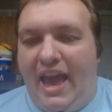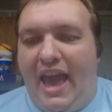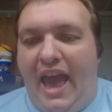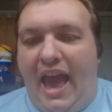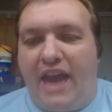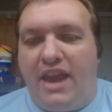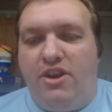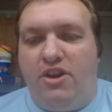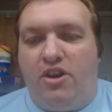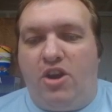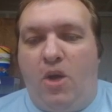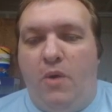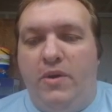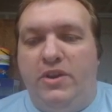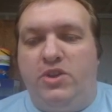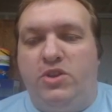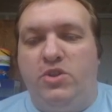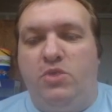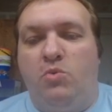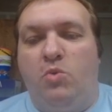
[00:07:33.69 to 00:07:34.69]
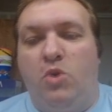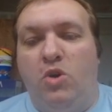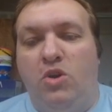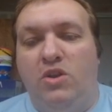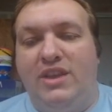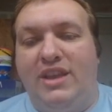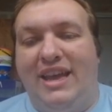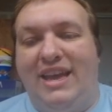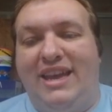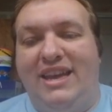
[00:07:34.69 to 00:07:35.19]
and you're going to the
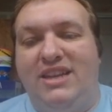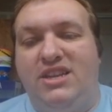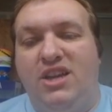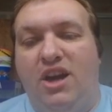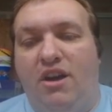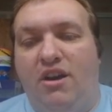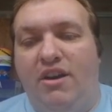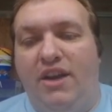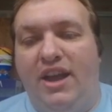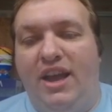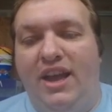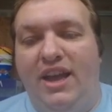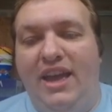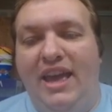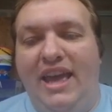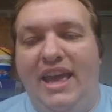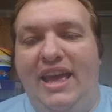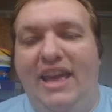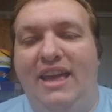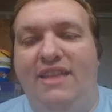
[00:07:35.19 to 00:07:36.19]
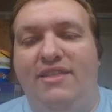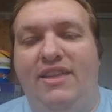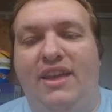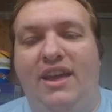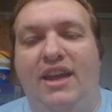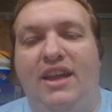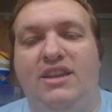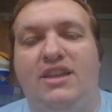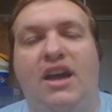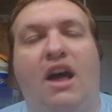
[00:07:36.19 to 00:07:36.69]
world Kataria in the
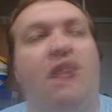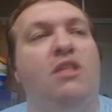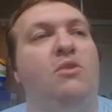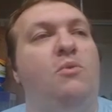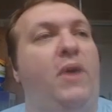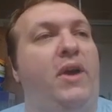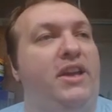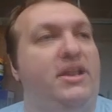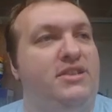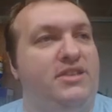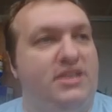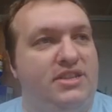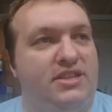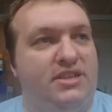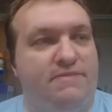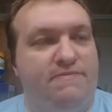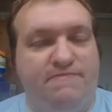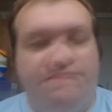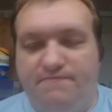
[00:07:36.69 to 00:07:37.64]
Adalway system.